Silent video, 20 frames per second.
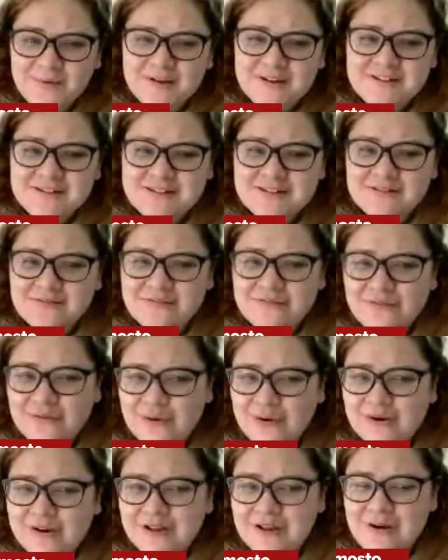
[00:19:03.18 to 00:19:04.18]
points and
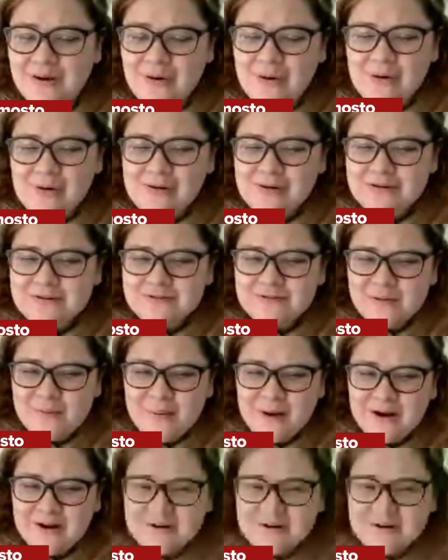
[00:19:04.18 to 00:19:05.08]
40 goals from